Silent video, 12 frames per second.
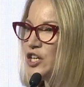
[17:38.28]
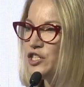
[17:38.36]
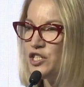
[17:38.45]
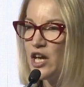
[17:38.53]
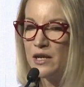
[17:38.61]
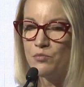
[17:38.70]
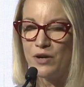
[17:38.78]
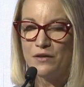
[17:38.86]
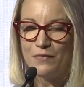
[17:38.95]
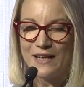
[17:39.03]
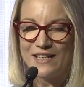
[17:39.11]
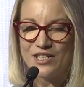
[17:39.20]
Turning
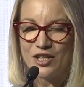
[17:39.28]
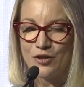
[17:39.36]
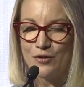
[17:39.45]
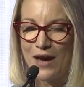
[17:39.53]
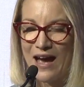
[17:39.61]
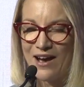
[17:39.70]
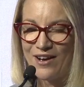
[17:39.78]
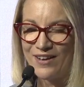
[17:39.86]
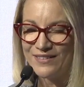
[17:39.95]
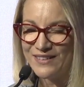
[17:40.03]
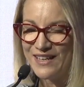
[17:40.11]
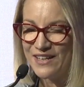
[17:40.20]
briefly to
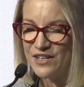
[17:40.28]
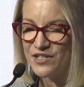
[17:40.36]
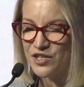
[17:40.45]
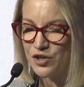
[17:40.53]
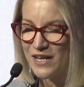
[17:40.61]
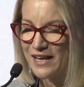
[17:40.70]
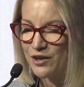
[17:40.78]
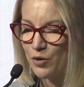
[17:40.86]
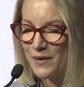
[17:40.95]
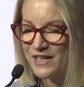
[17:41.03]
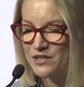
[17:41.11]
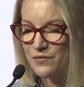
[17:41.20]
our social
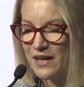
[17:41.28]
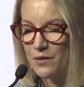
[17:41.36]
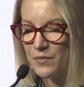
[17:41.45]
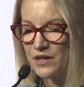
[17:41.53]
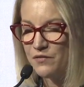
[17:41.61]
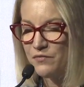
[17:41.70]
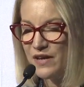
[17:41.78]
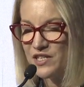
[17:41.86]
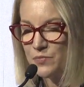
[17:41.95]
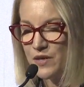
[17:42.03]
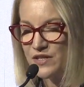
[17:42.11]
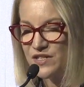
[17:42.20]
economic development
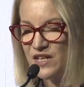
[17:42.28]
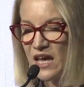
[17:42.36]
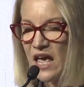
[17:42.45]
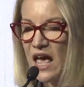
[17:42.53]
investments,